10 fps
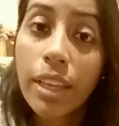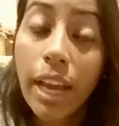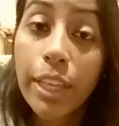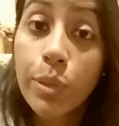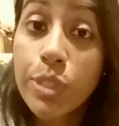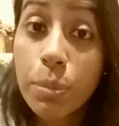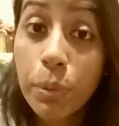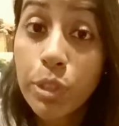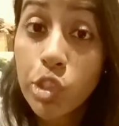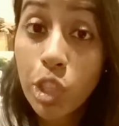I used to
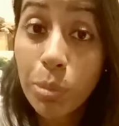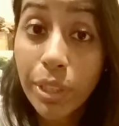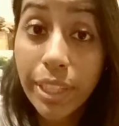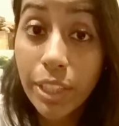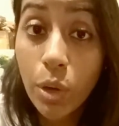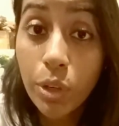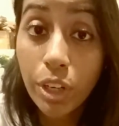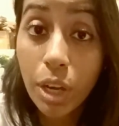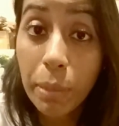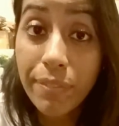put turmeric and yogurt on my